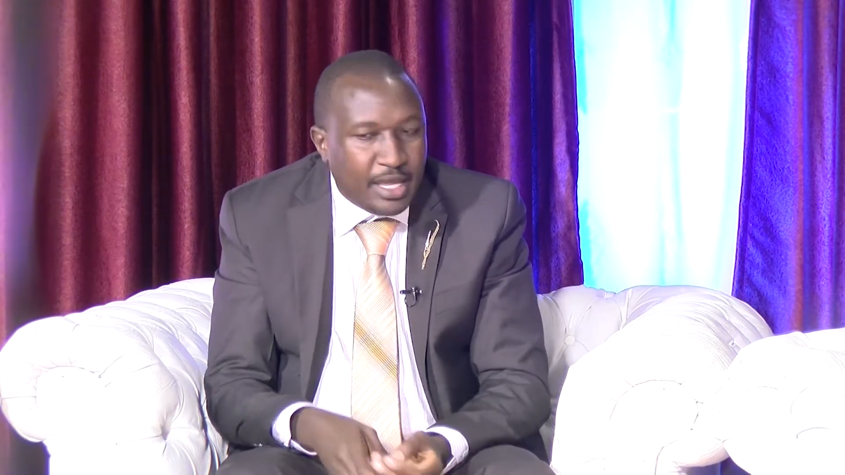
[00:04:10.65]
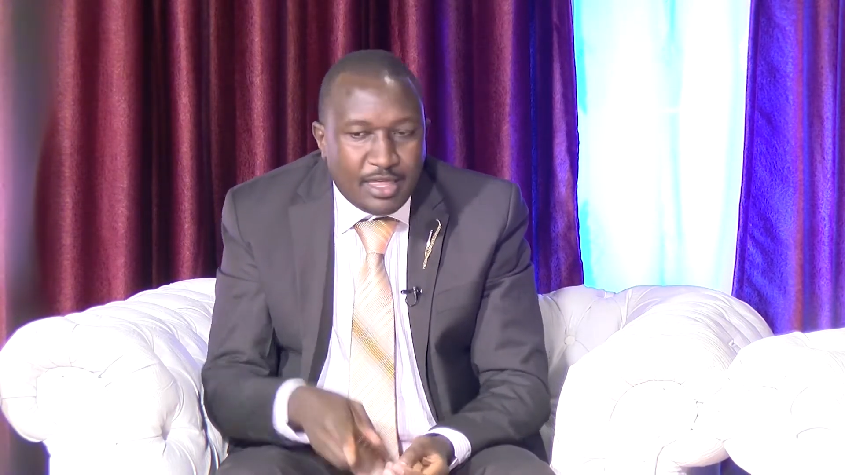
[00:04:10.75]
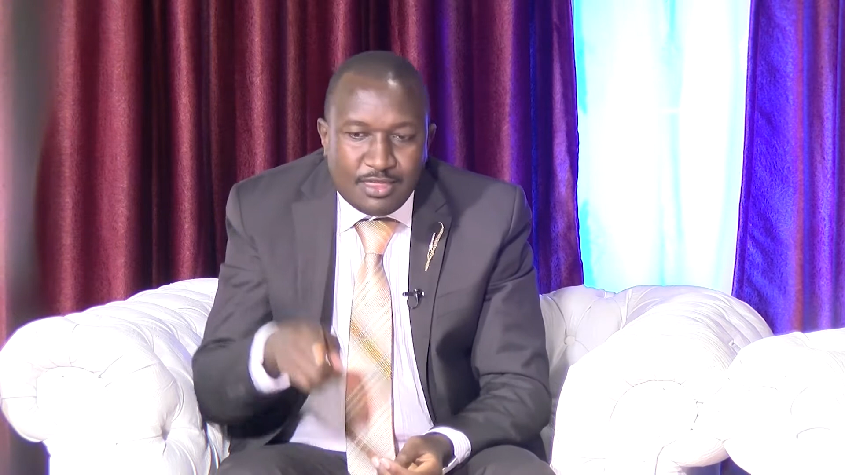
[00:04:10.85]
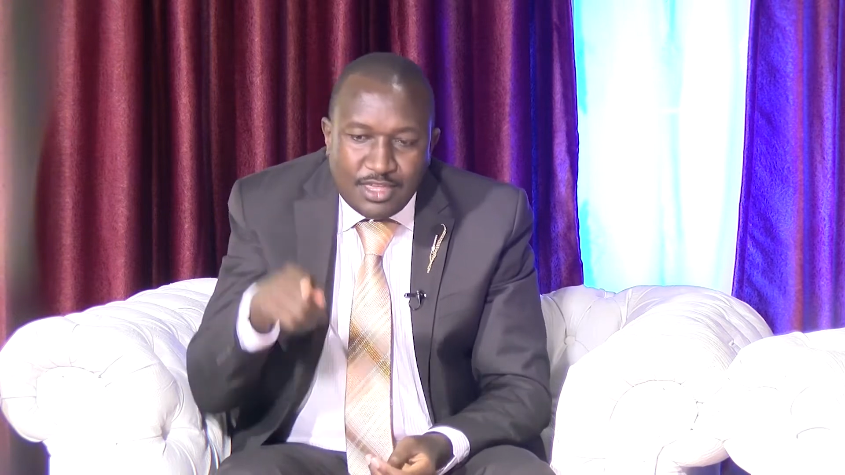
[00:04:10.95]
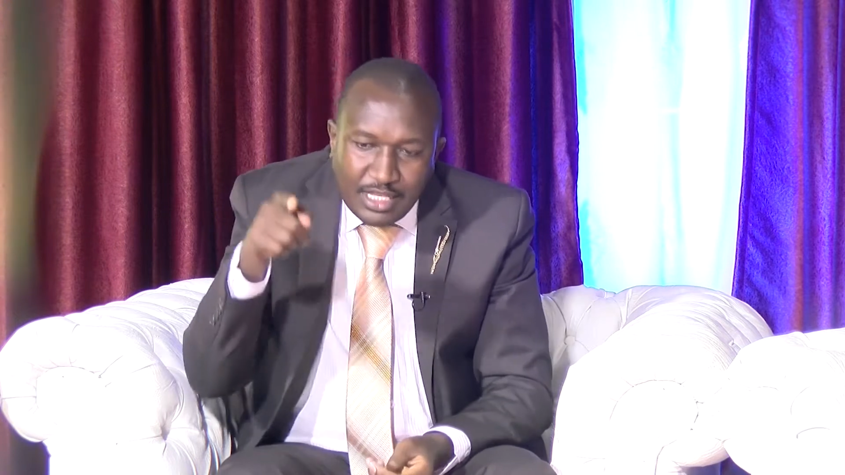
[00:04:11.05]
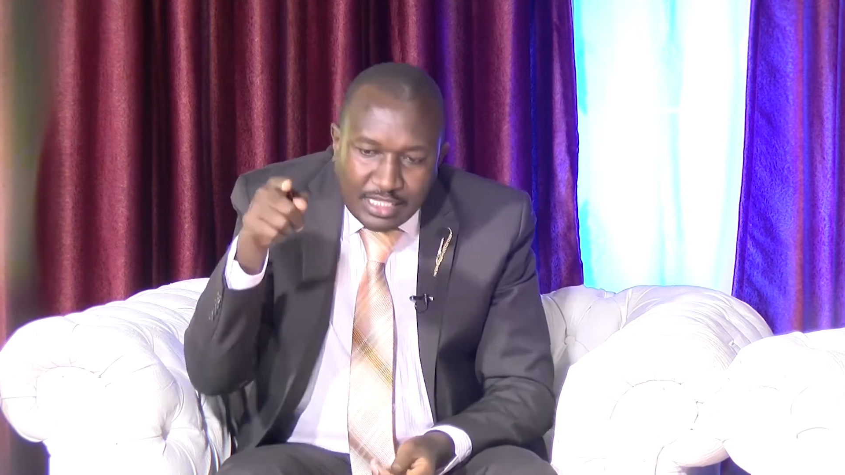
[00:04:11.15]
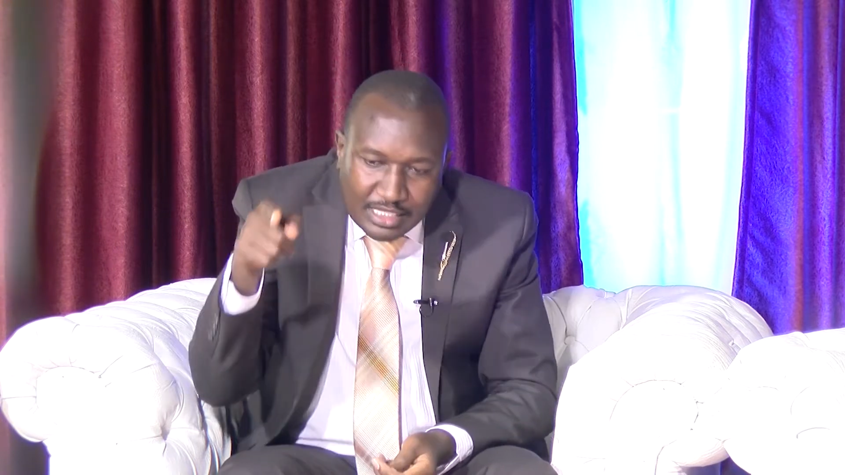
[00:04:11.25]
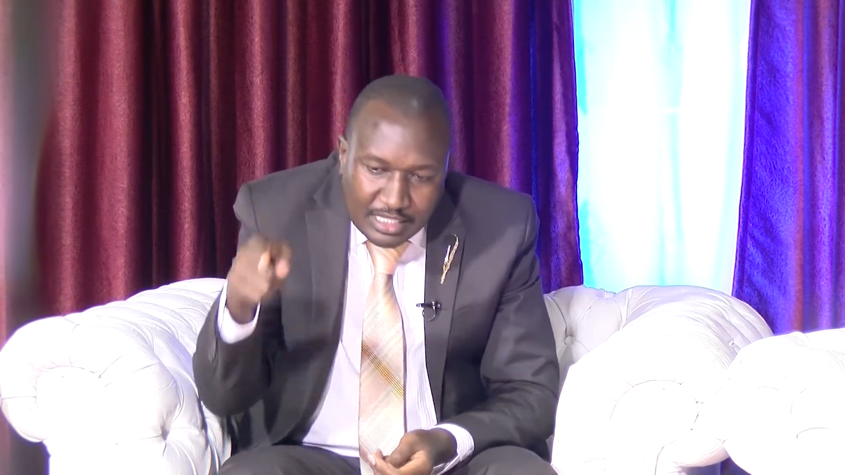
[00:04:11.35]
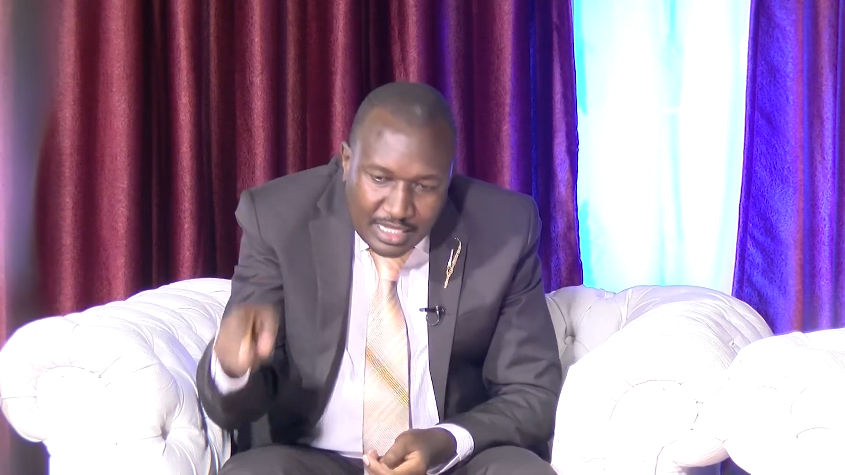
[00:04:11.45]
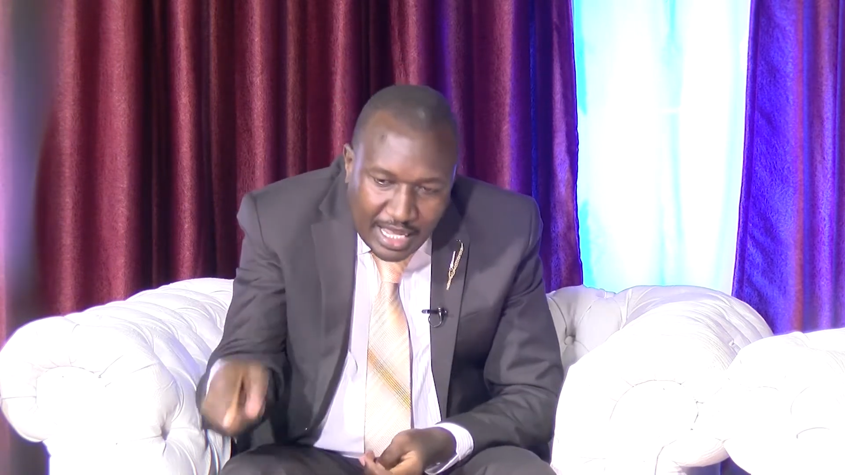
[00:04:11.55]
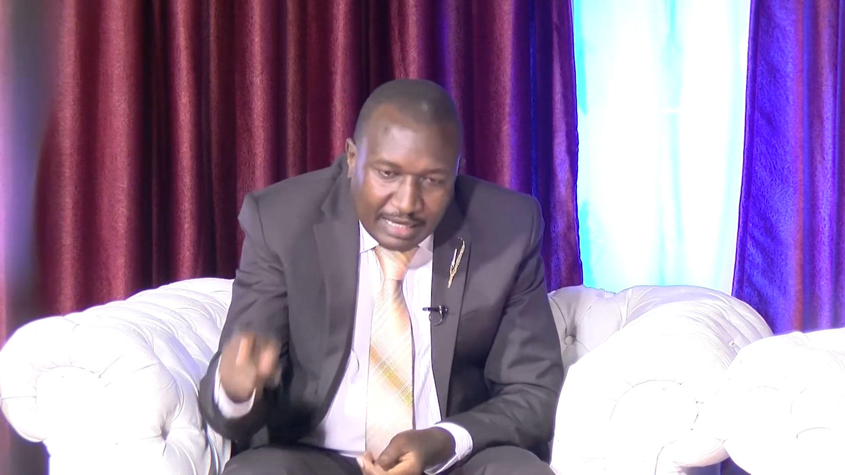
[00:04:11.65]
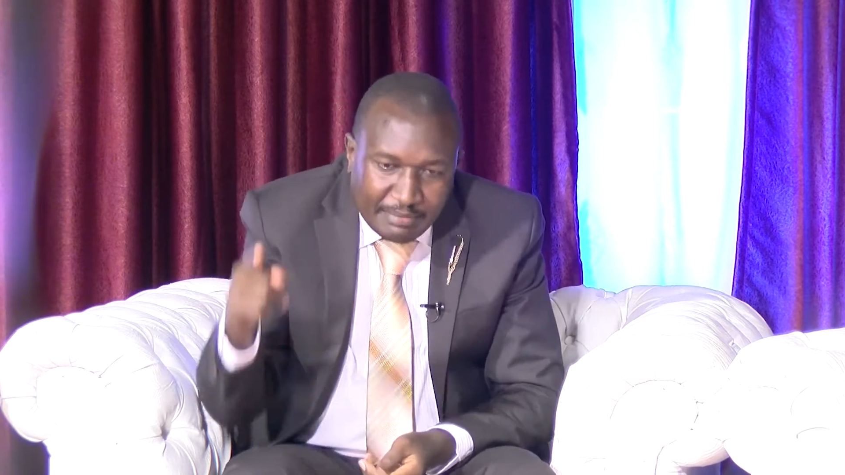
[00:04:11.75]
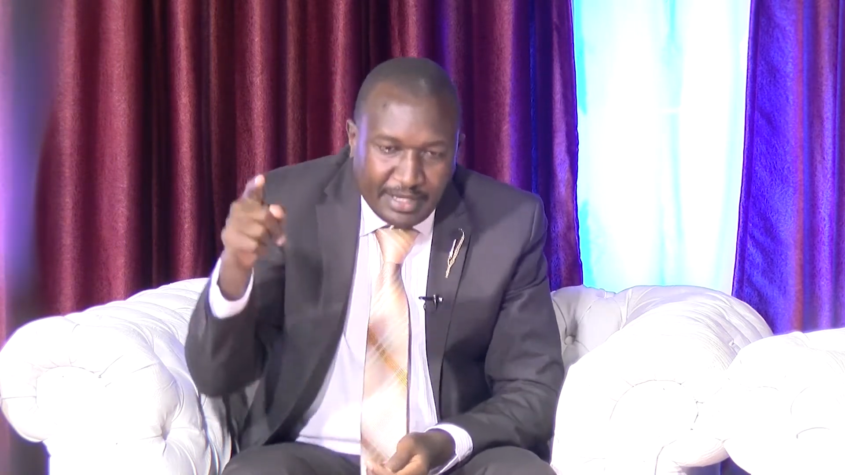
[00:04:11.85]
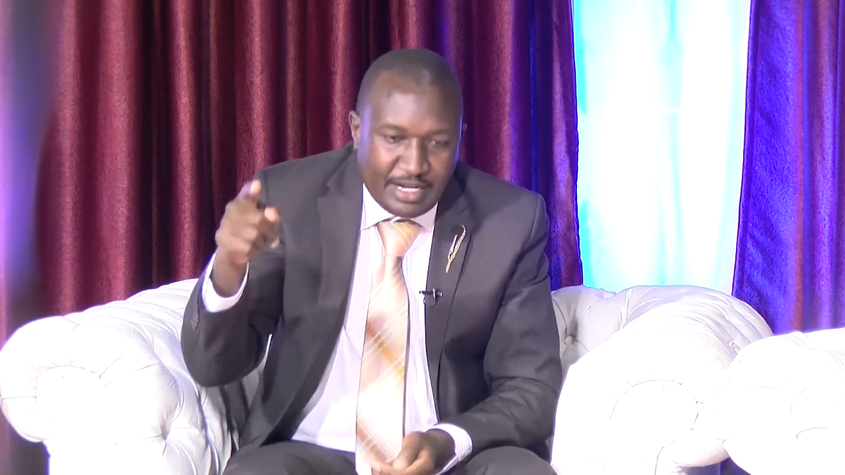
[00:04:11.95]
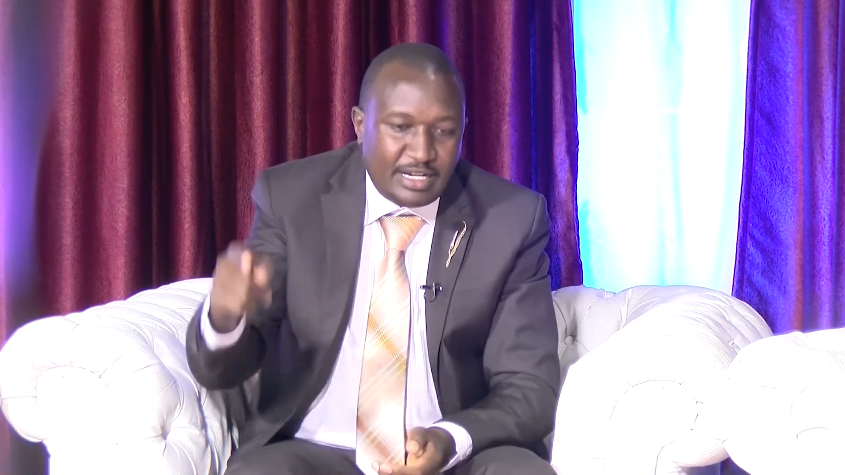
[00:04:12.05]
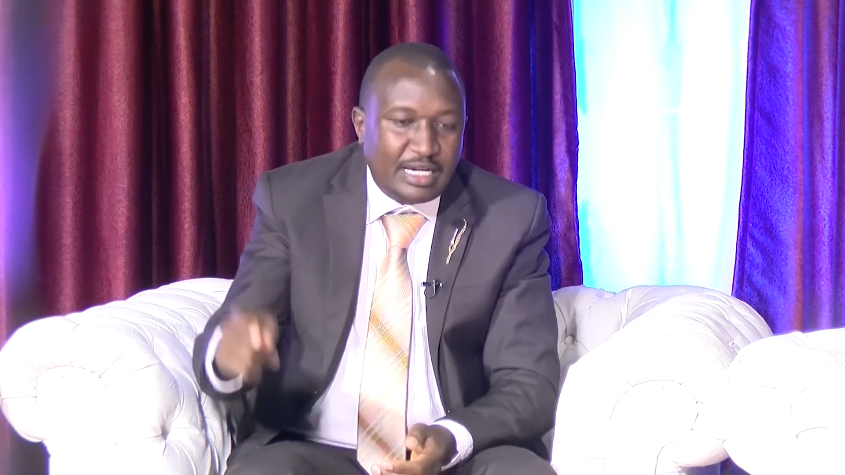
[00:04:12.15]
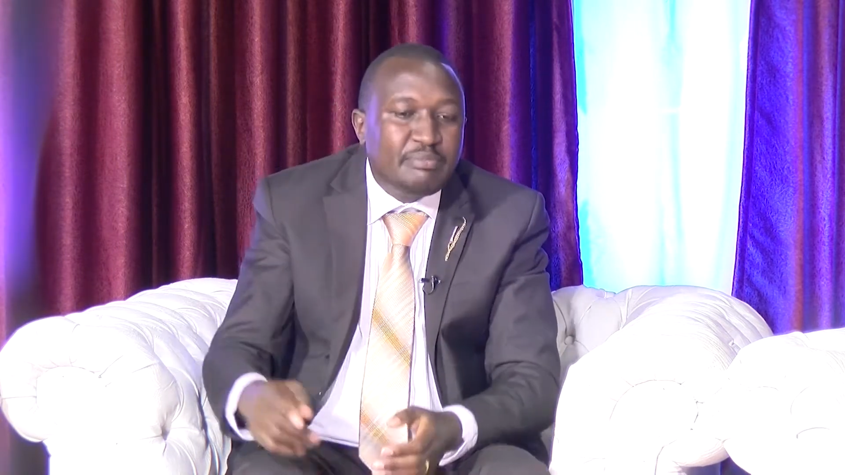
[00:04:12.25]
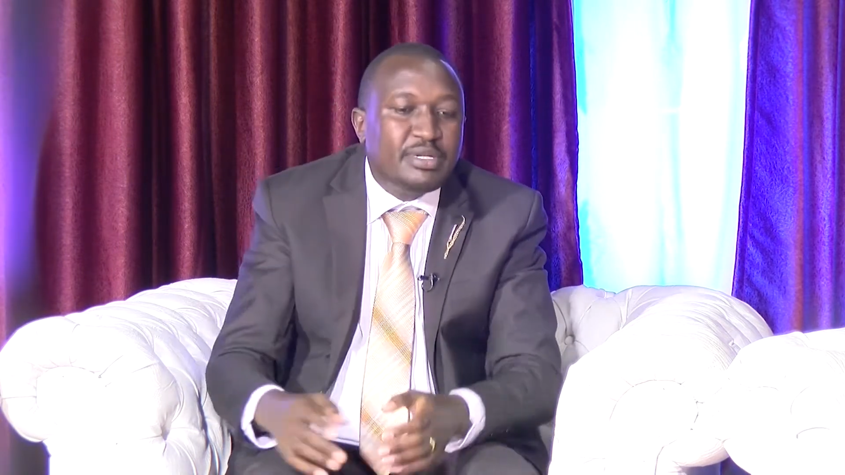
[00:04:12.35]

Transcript: These young men can